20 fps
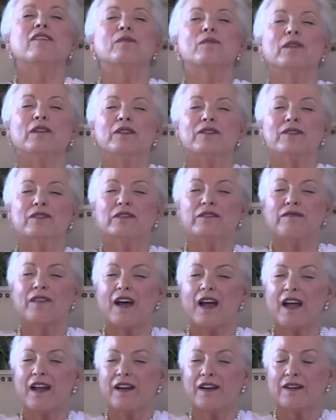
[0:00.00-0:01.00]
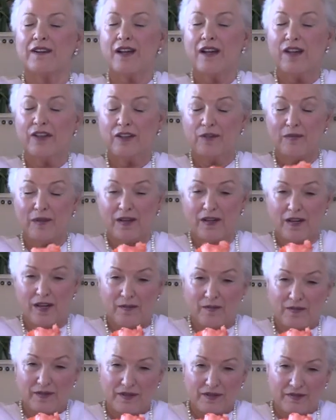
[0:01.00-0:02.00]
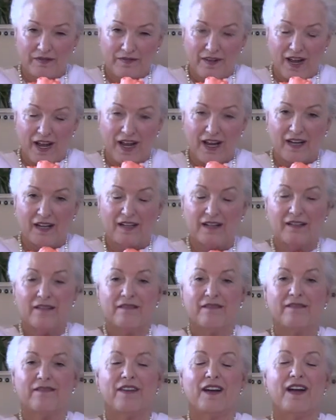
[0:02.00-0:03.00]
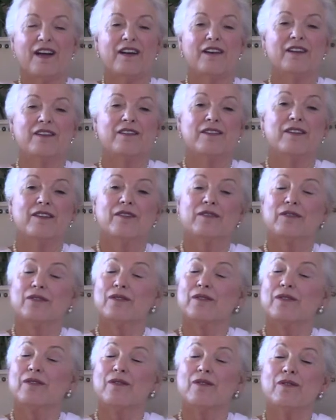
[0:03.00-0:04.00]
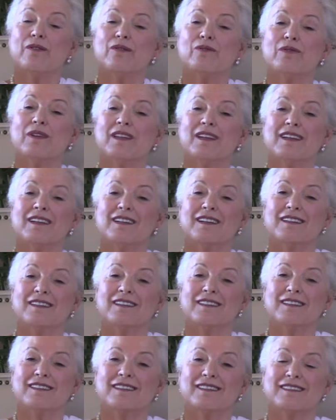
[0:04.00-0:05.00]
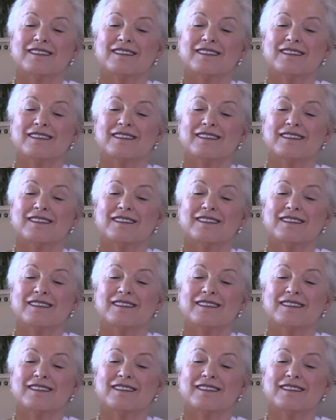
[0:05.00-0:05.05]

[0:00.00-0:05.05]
spiritual fire to become divine fire through your own willingness,